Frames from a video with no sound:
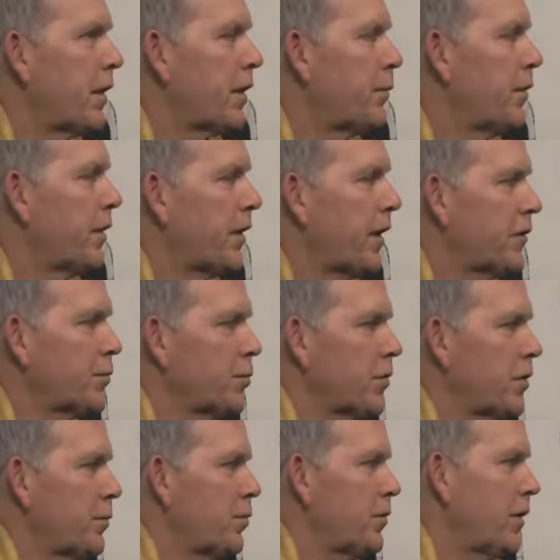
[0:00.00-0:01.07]
I'm not a big
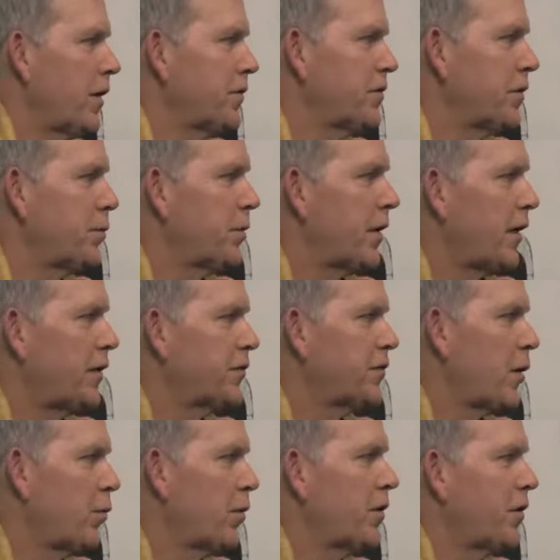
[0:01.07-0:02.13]
expert on Pelosi, but I
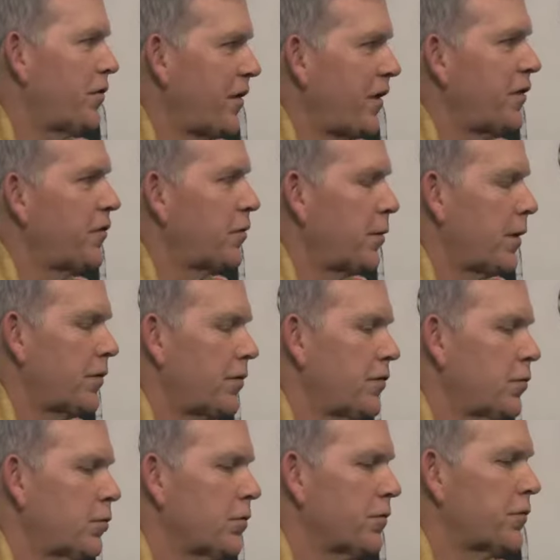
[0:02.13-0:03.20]
just I wanted to say this about
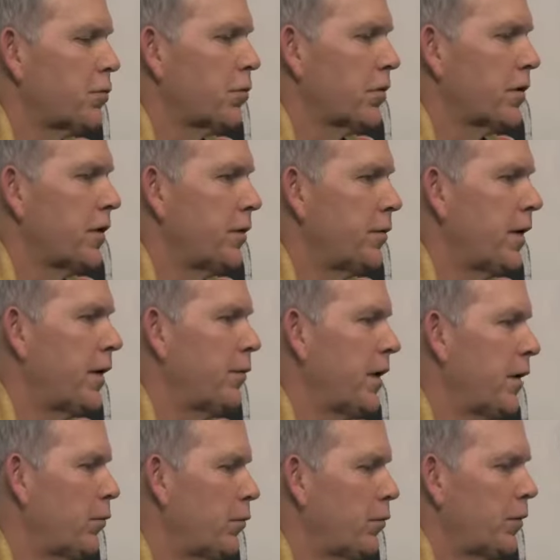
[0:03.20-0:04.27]
Stuart's work. It,
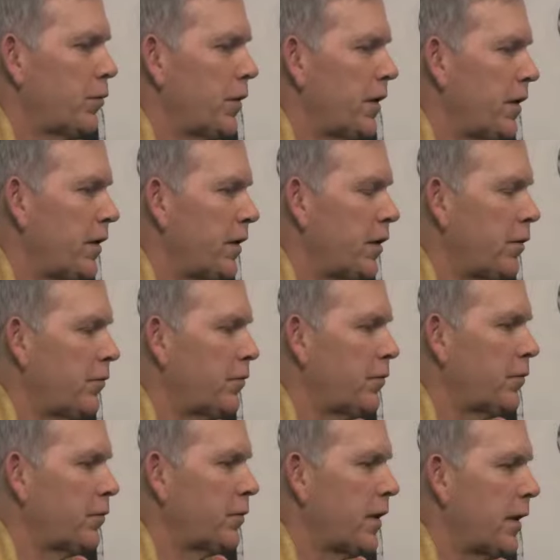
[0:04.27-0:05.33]
it, it, you know,
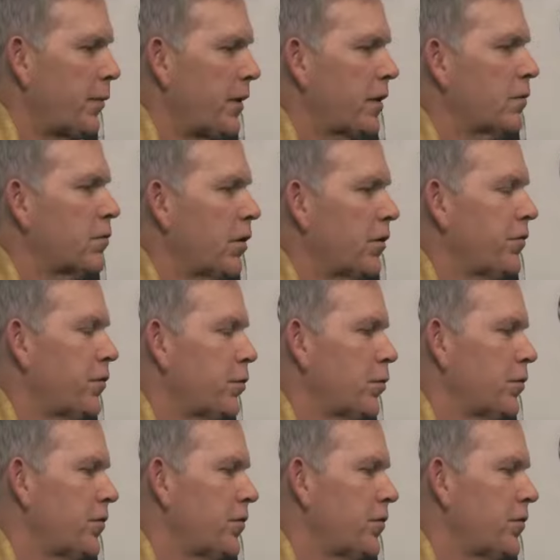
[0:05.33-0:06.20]
coming across